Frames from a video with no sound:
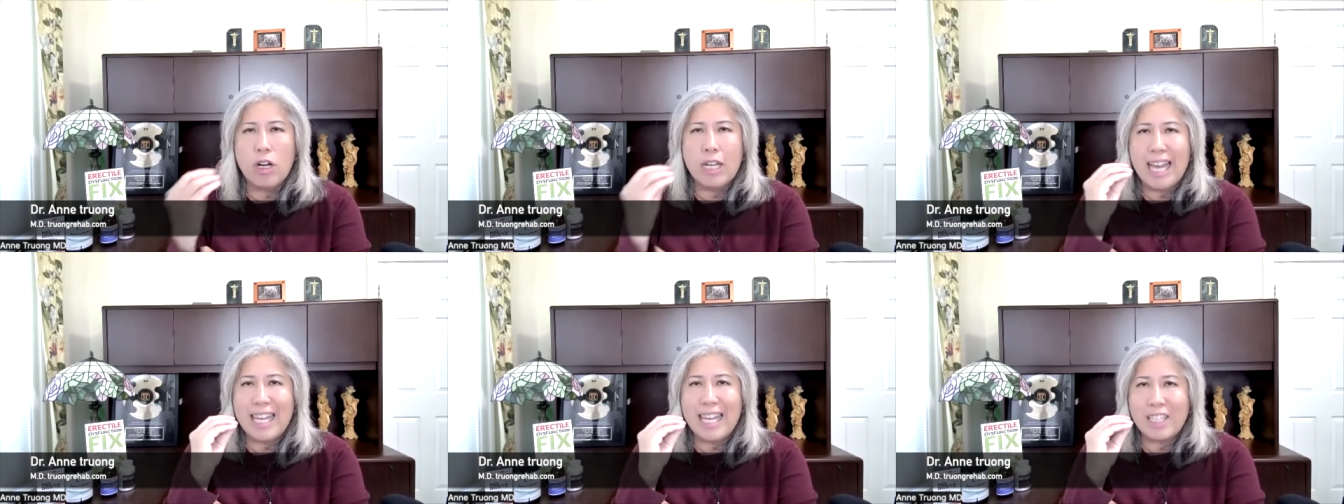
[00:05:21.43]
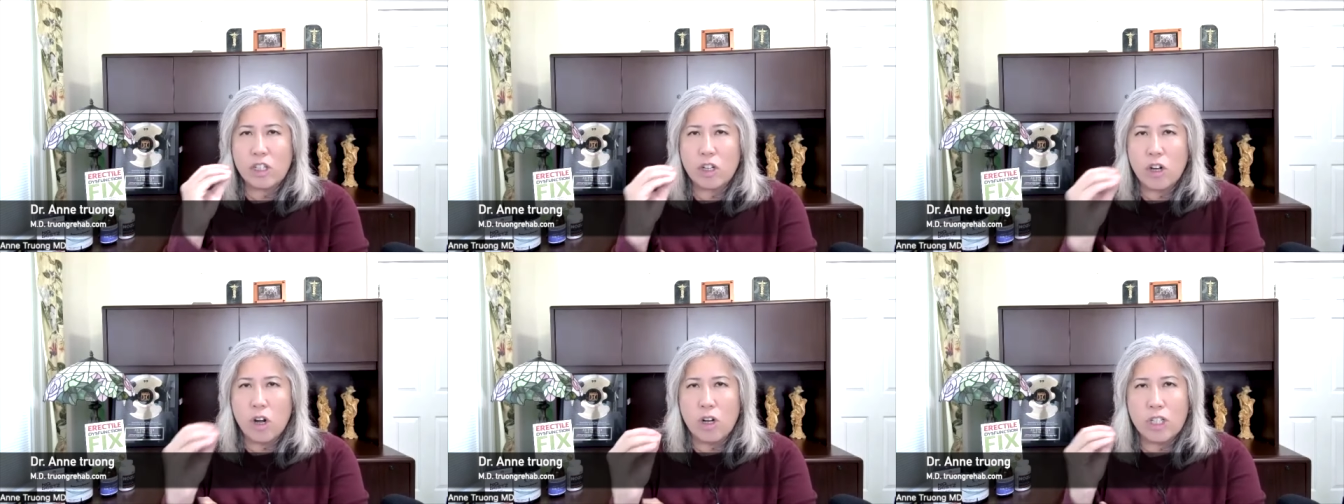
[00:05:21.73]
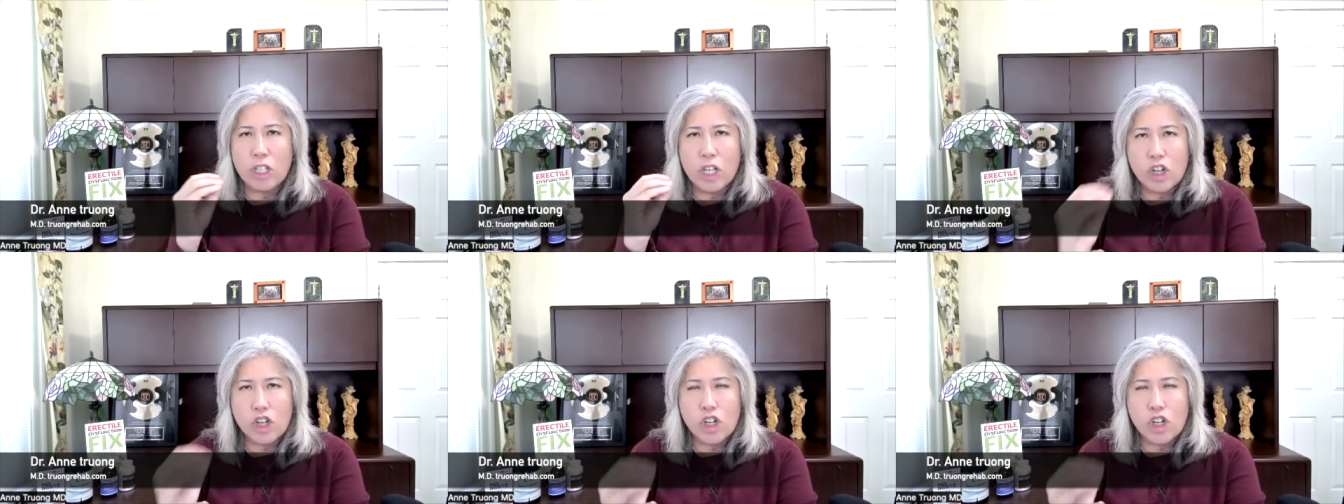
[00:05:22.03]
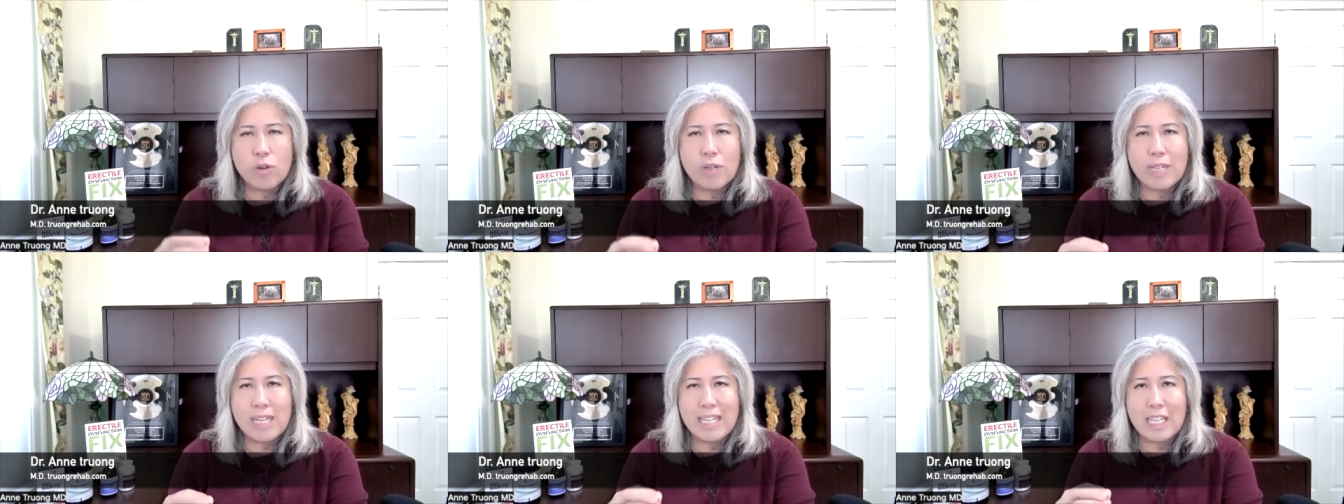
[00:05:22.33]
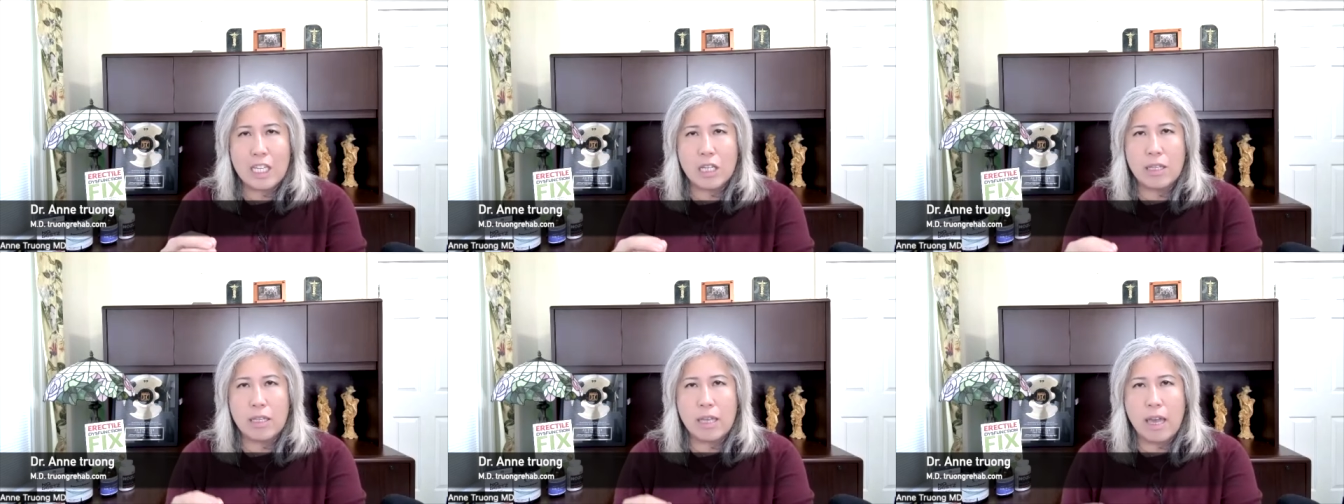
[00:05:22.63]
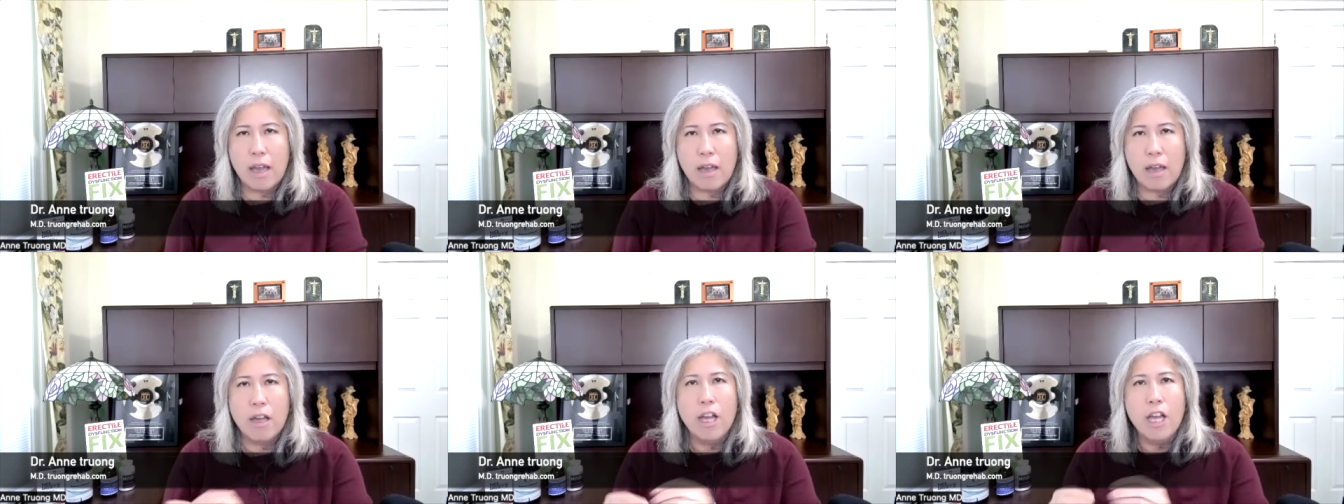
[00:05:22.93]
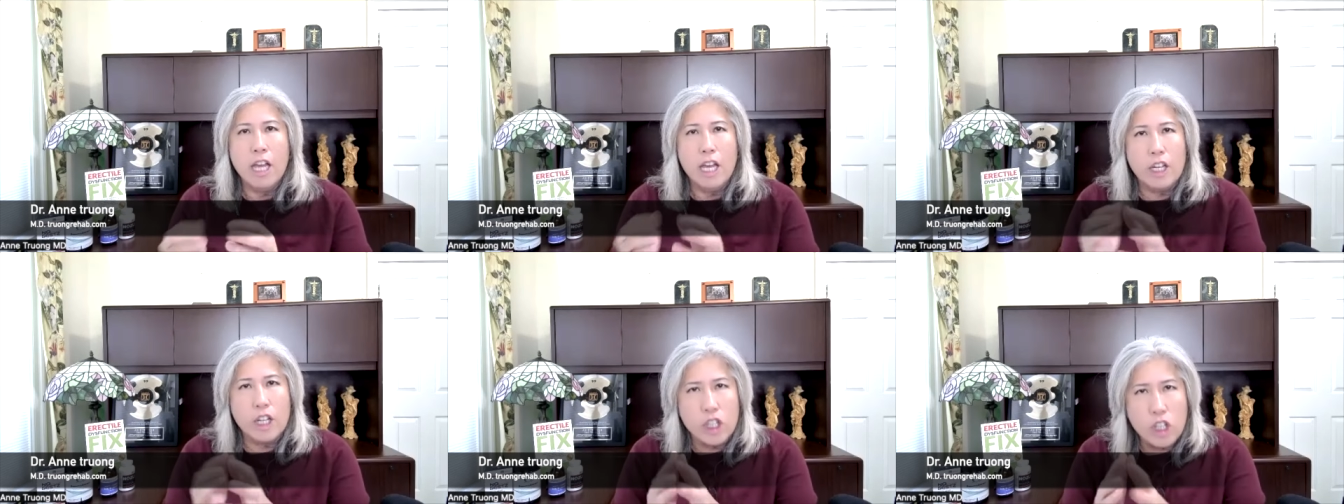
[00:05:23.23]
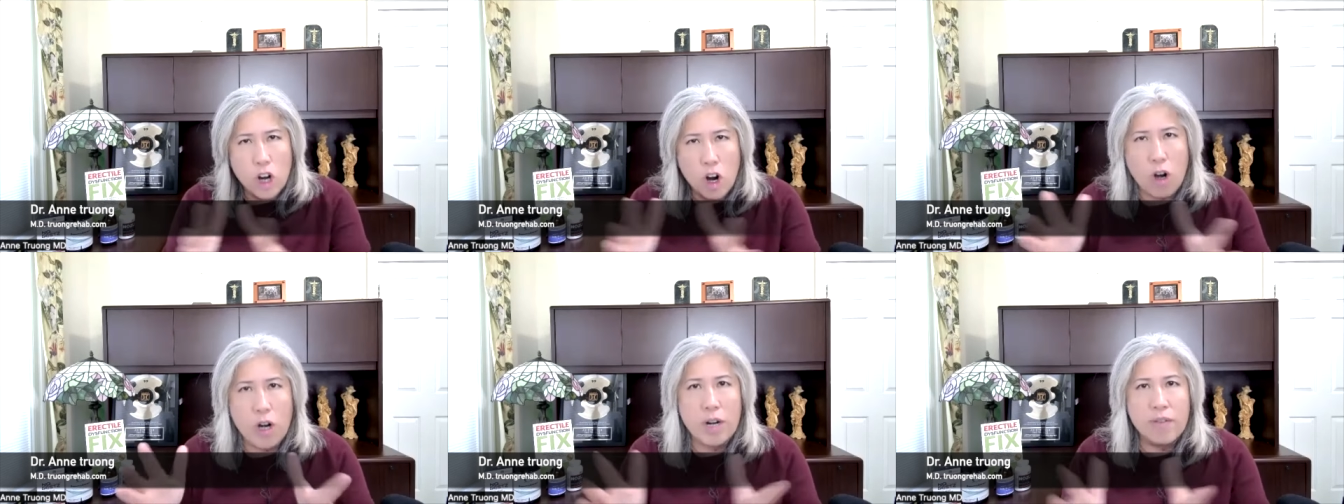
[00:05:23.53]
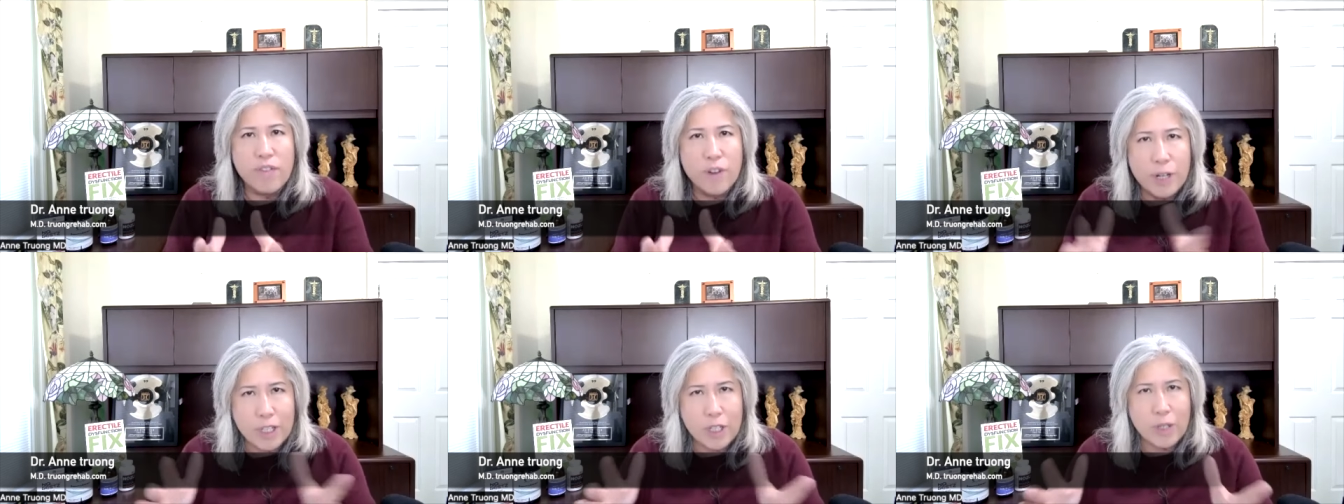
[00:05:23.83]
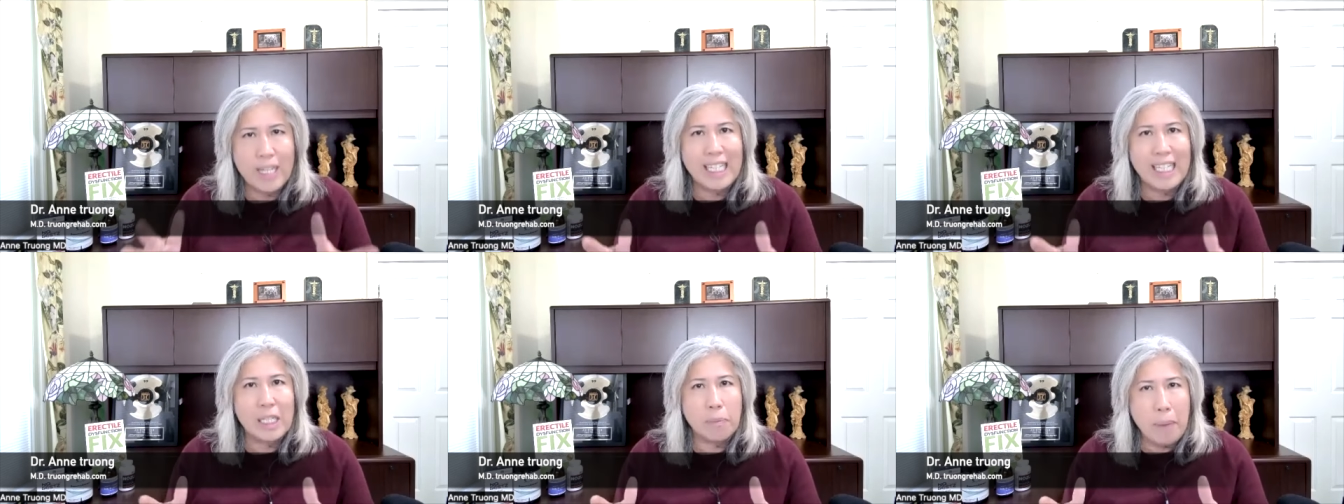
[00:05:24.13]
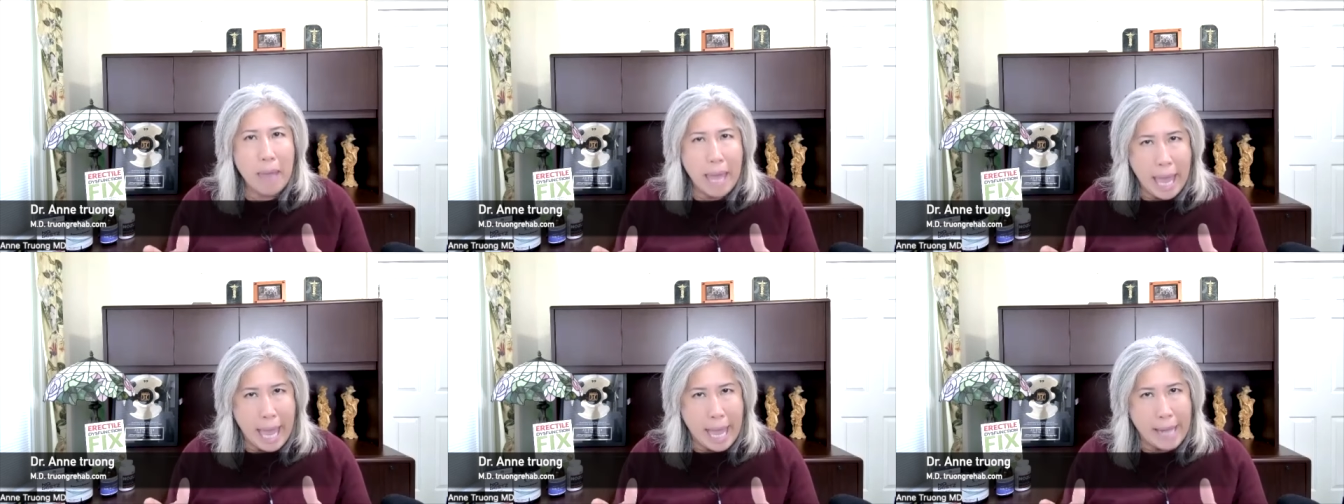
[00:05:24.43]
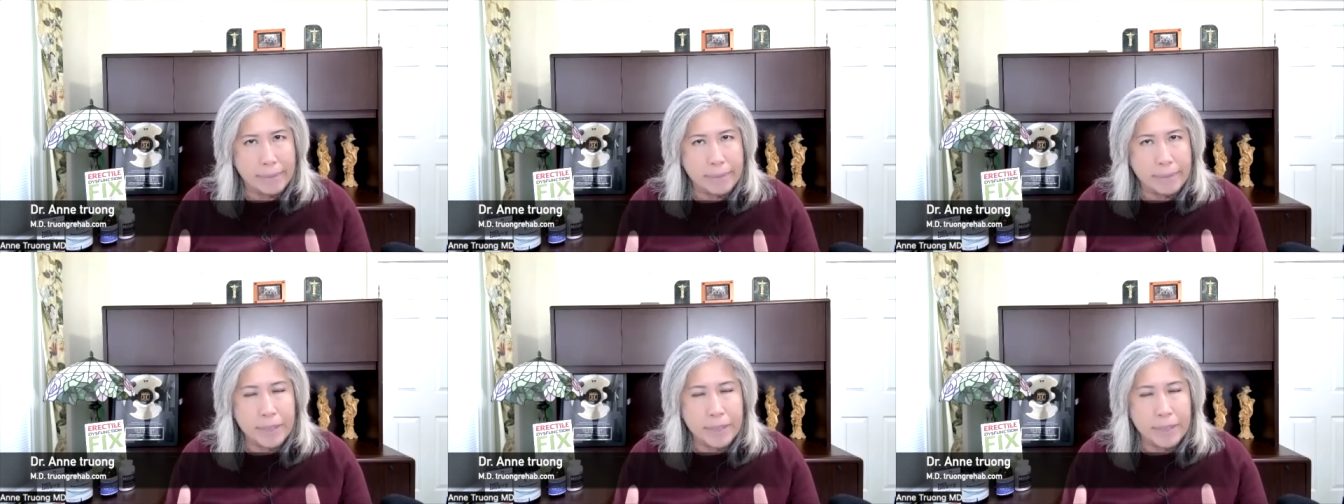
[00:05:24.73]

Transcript: It has scar tissues into there, mm. and it's harder for it to expand.